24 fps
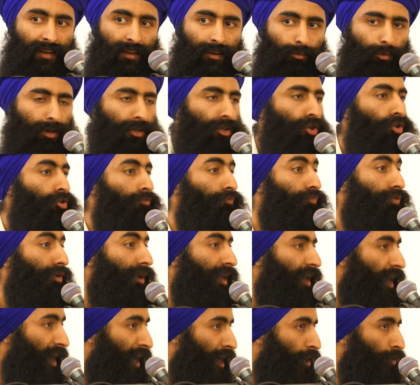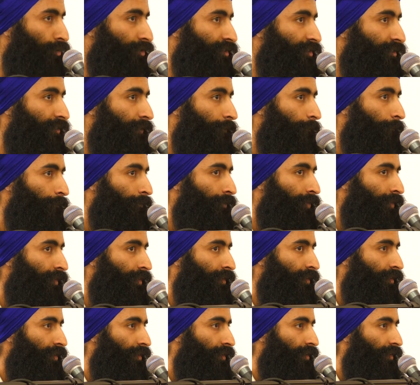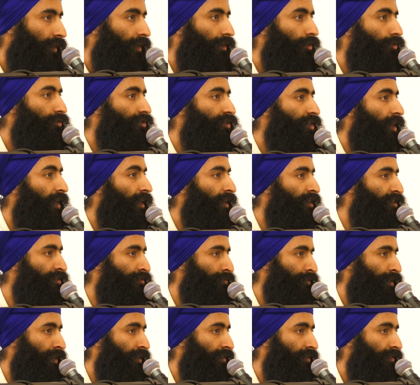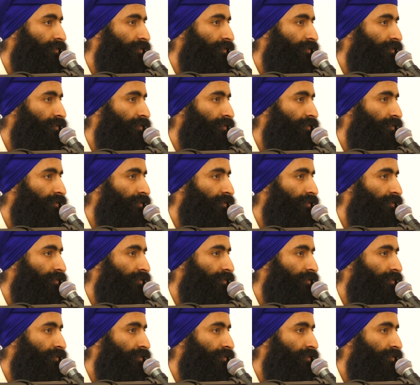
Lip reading: When you pull it out and you challenge me,